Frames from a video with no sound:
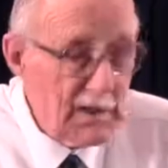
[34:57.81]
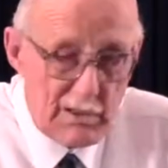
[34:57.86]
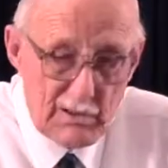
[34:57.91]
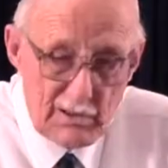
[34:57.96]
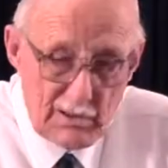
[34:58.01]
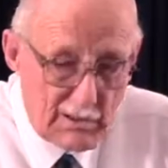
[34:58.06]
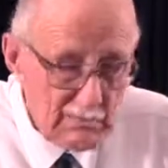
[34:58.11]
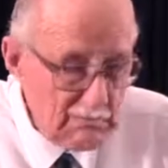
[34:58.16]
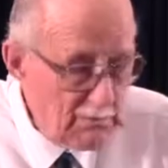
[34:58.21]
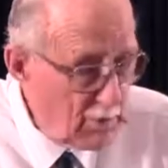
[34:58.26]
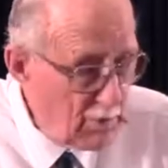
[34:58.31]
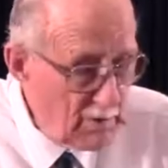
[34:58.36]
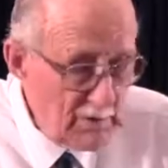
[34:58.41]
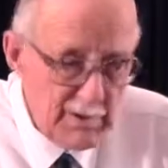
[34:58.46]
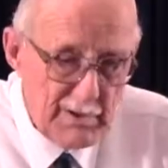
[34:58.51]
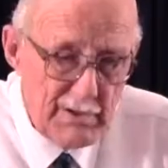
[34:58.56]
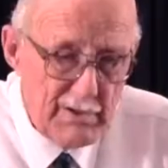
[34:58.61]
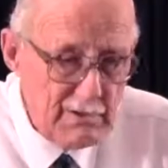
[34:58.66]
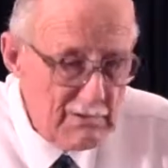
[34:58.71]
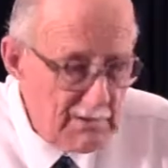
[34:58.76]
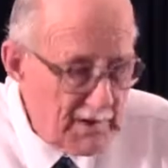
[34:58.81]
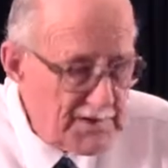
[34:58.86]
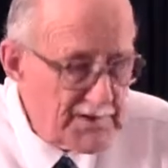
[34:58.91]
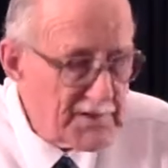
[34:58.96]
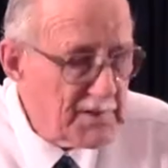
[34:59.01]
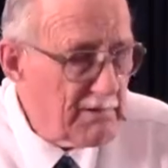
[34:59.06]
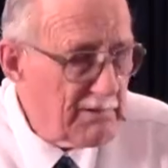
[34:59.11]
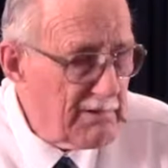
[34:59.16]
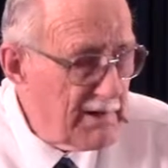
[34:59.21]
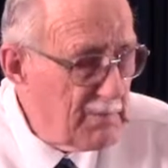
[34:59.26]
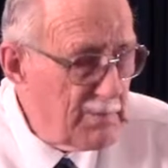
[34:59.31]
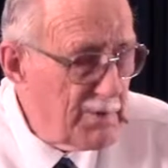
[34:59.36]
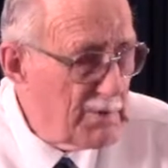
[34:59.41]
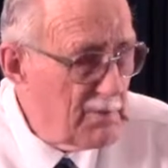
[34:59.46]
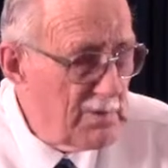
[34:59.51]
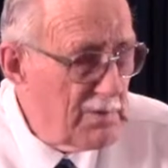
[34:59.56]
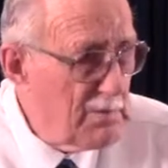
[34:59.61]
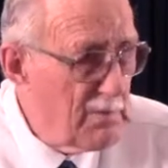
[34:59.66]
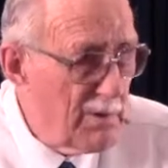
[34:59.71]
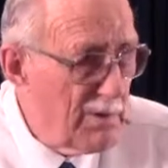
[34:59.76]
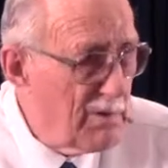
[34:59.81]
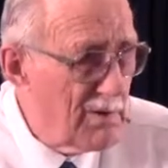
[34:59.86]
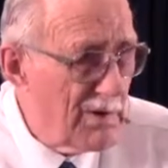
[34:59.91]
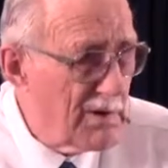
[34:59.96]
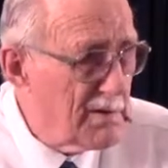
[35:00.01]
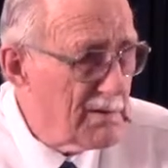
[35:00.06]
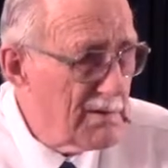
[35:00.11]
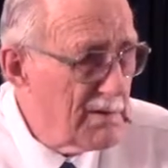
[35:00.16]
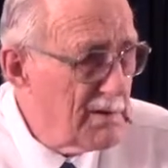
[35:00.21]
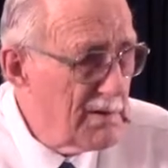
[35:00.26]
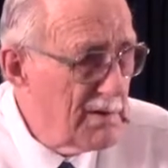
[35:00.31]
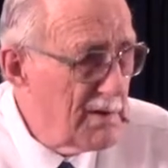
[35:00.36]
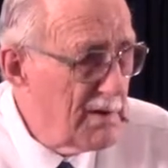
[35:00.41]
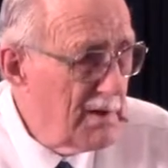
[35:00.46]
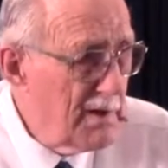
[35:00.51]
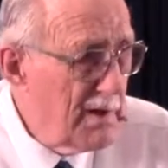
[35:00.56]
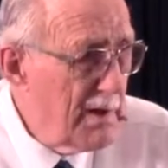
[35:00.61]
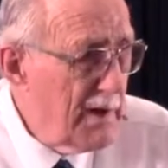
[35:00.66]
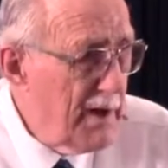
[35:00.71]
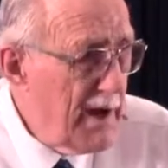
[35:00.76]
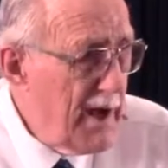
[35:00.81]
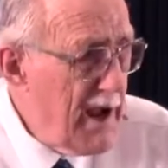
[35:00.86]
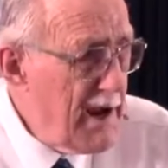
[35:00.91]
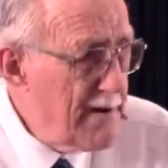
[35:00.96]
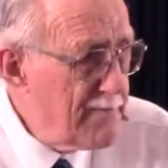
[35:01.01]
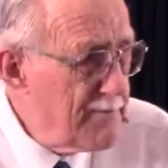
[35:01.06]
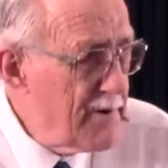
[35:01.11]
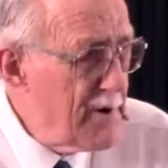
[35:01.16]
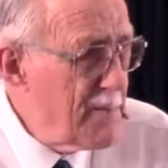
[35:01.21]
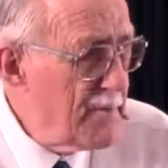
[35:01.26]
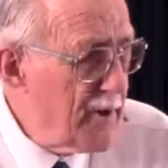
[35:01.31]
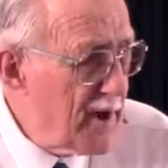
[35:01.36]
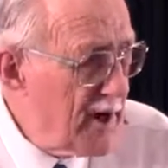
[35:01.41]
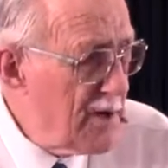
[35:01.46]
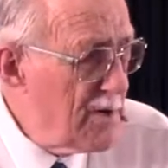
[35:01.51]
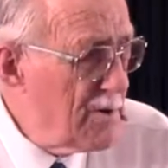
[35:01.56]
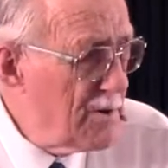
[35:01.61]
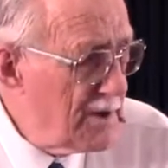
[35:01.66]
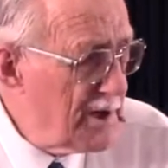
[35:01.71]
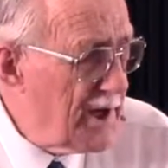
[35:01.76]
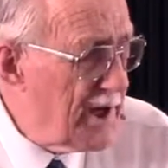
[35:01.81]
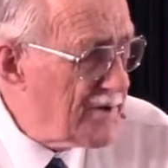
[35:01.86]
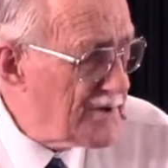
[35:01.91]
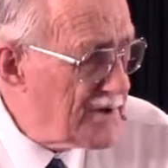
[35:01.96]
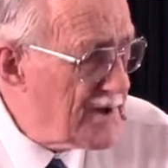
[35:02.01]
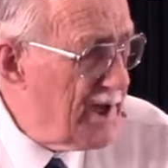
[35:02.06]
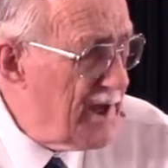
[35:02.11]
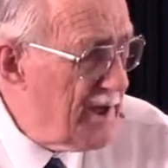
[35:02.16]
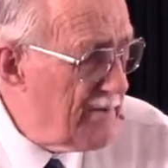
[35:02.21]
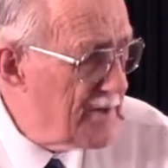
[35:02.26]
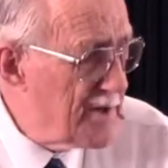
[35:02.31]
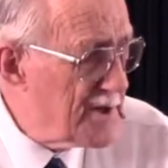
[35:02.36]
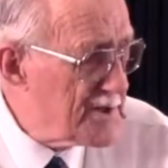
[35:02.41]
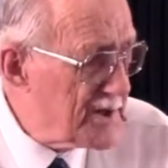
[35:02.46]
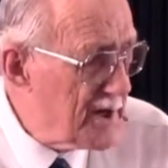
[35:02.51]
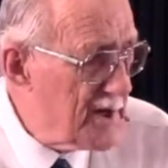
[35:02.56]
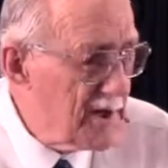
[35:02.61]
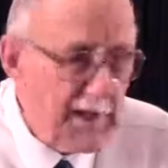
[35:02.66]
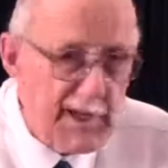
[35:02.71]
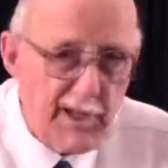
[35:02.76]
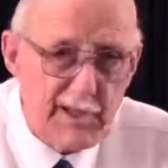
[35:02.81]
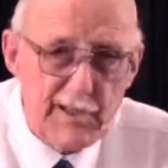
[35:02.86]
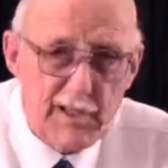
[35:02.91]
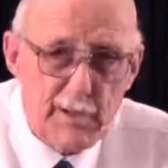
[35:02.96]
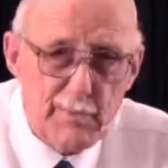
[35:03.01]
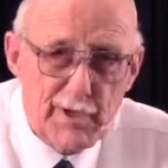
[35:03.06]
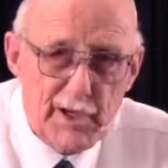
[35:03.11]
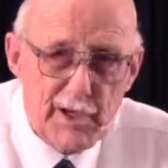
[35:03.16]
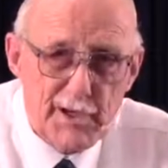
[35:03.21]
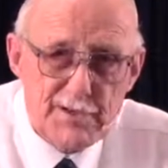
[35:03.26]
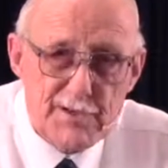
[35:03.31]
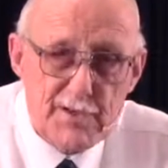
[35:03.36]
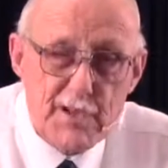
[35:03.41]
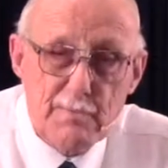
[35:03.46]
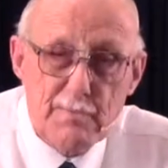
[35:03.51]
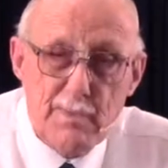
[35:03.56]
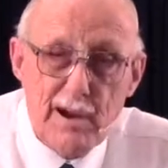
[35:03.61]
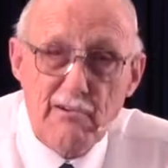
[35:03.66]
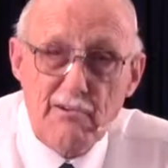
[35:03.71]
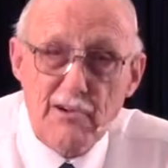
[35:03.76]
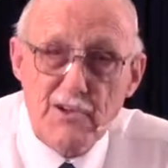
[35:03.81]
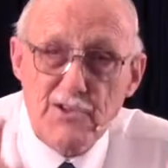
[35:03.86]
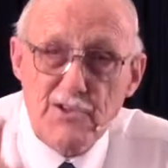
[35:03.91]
I couldn't disagree with you more. Everybody who gets to heaven is going to get there because of the